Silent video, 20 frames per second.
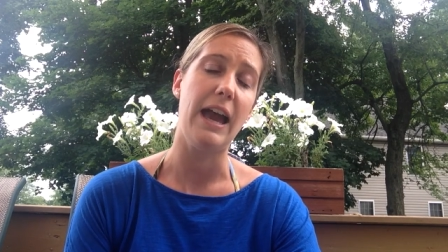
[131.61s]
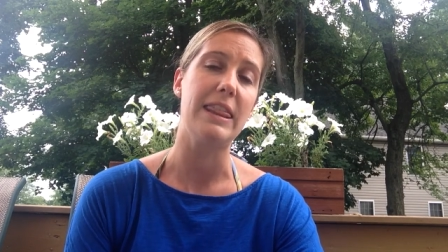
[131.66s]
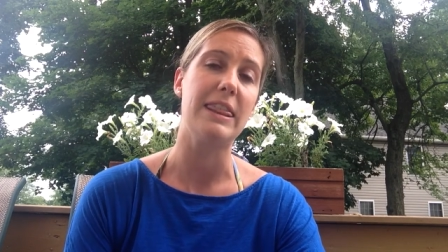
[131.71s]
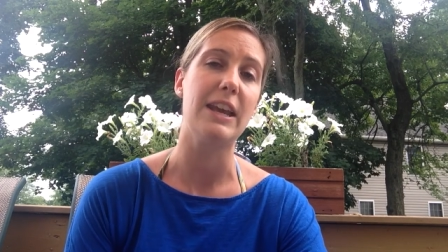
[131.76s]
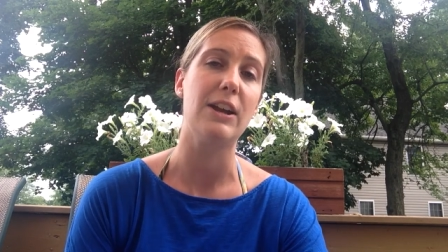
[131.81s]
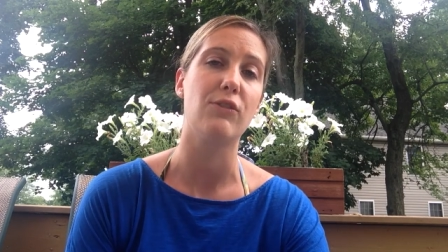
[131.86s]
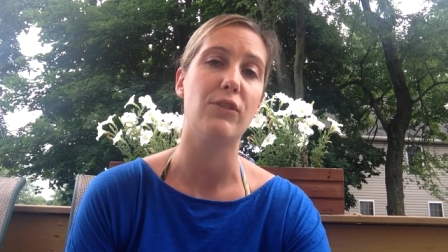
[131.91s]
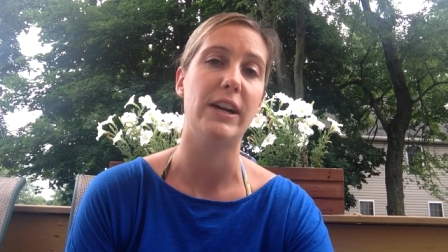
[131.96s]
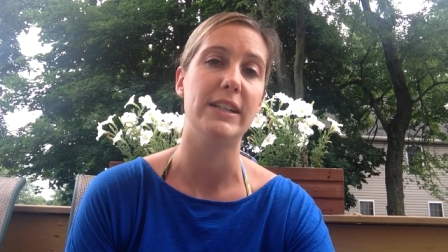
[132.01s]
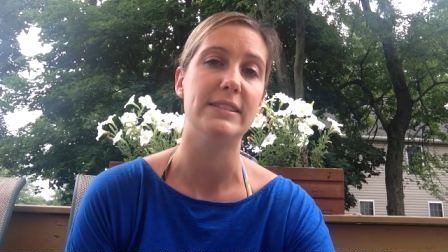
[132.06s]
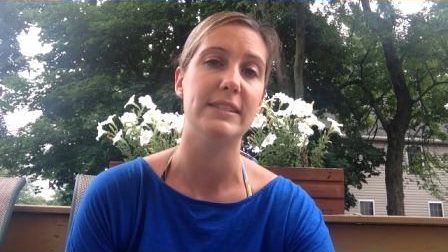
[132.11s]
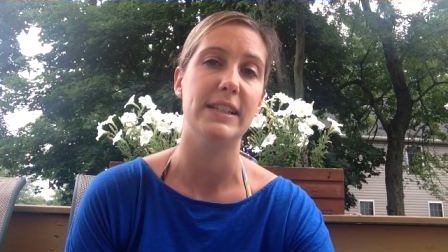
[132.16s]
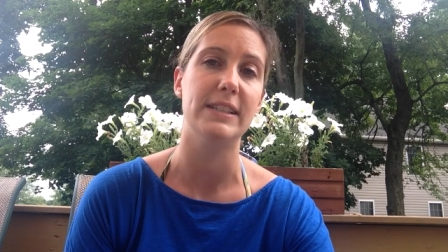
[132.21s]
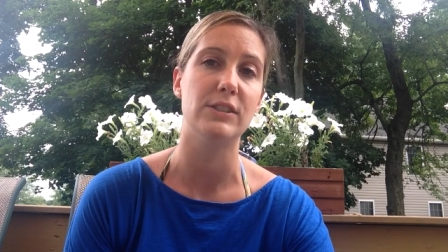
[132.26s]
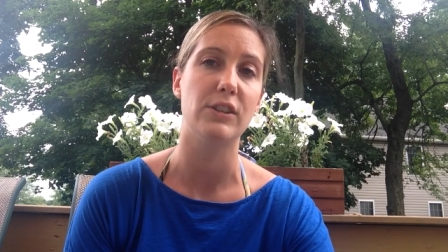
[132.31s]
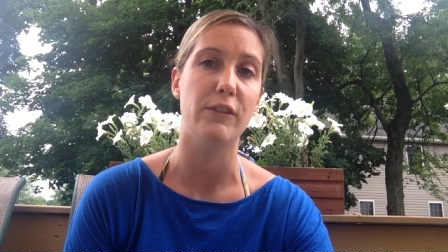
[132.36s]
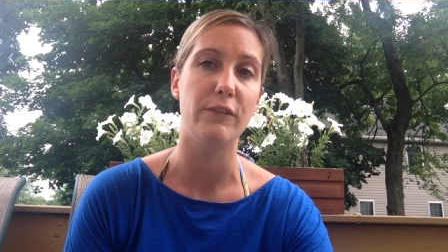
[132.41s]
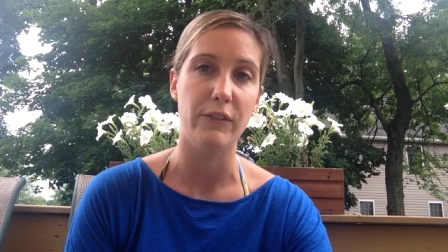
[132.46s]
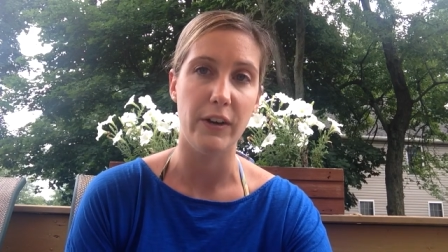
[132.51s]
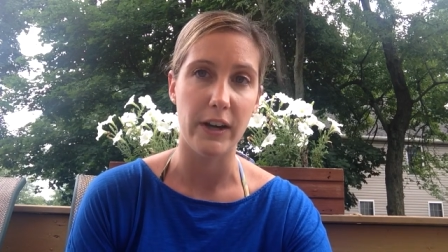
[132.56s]
I think rest
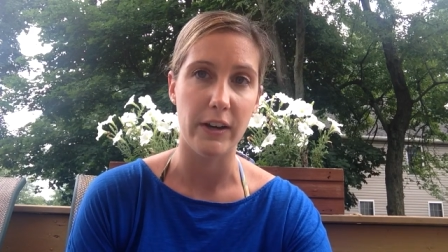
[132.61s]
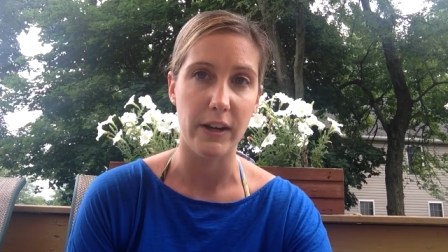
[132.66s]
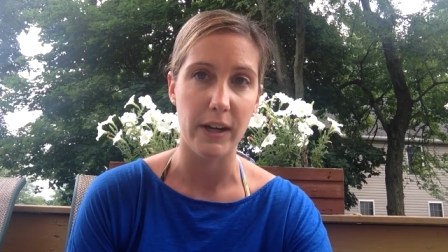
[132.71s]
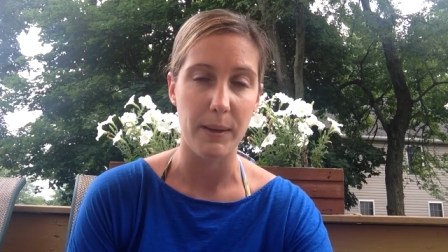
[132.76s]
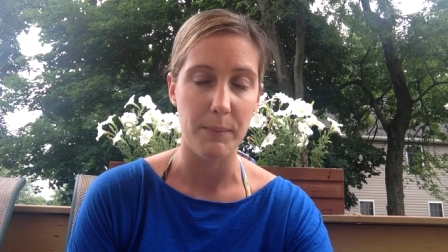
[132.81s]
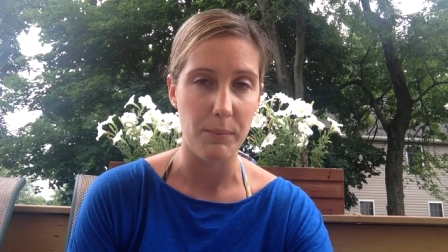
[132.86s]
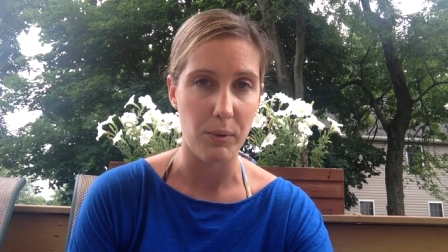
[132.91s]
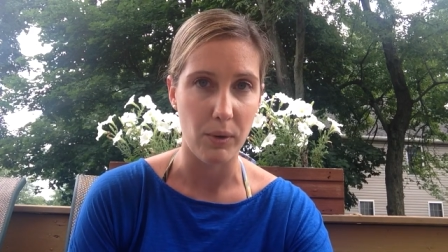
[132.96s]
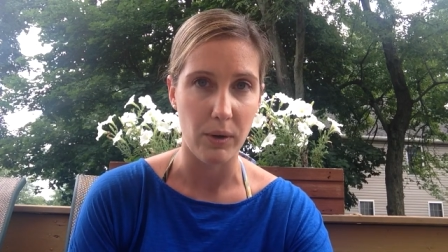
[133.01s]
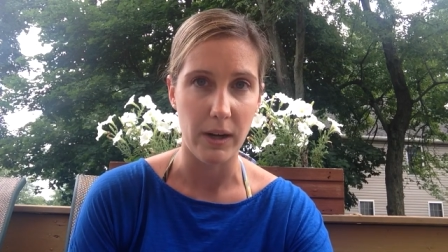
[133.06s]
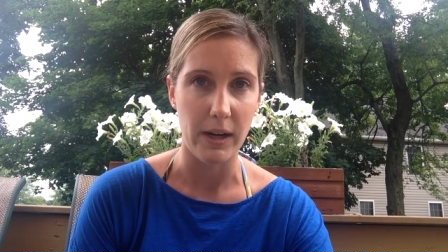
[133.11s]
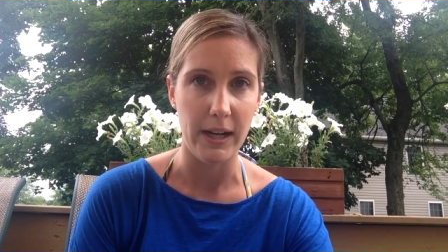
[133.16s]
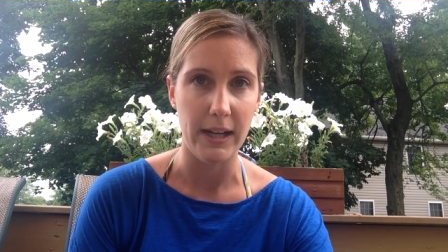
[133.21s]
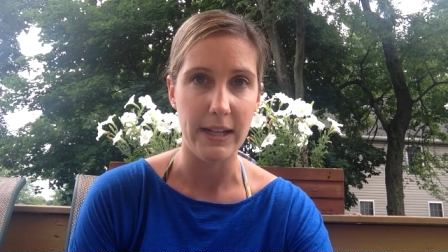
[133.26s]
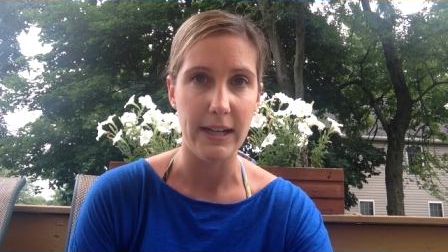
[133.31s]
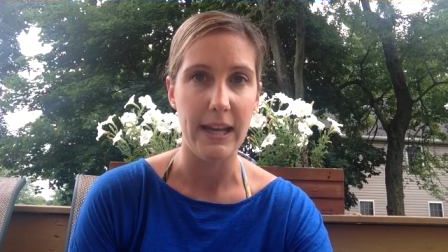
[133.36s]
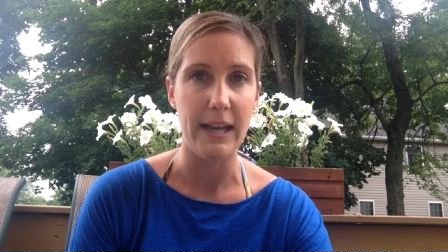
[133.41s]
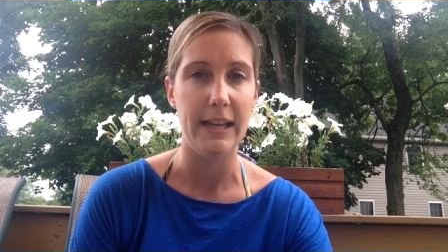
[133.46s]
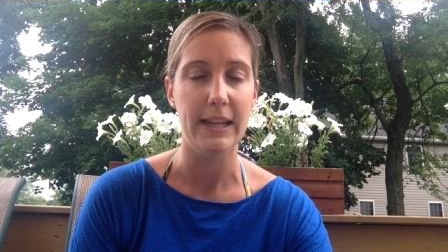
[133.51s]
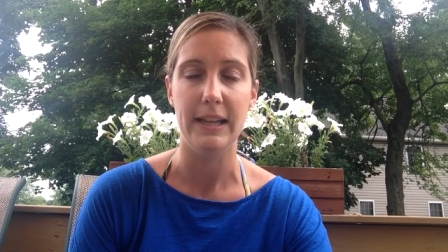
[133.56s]
days are very
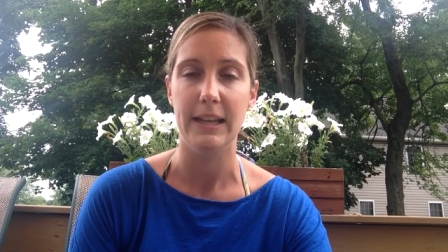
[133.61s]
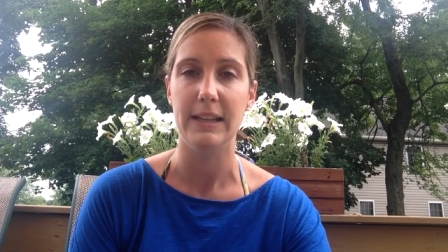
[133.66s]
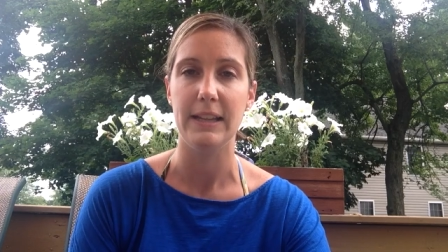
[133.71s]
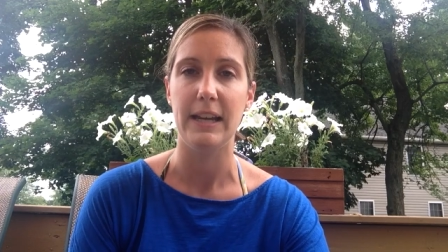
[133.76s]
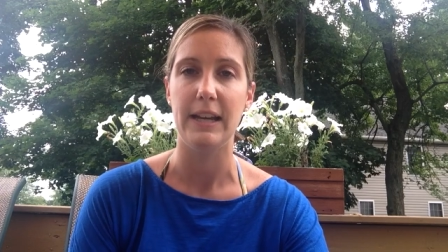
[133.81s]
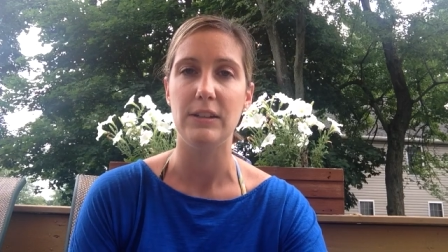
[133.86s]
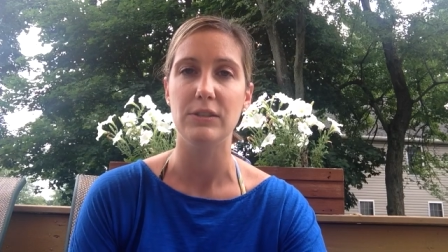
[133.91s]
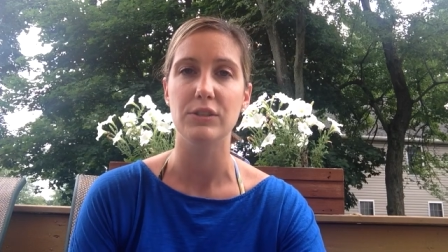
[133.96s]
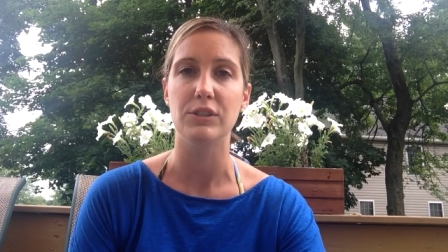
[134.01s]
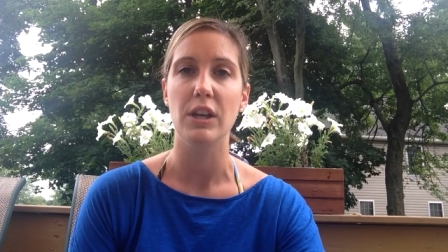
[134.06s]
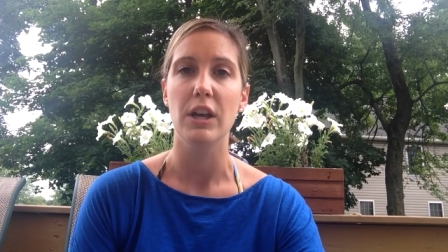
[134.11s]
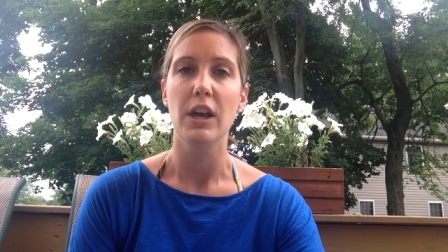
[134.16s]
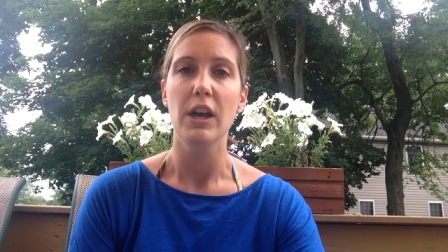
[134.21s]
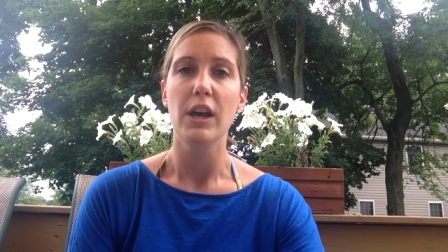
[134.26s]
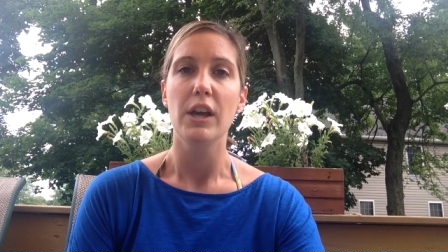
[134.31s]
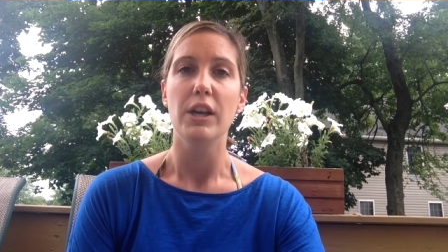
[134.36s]
important. It allows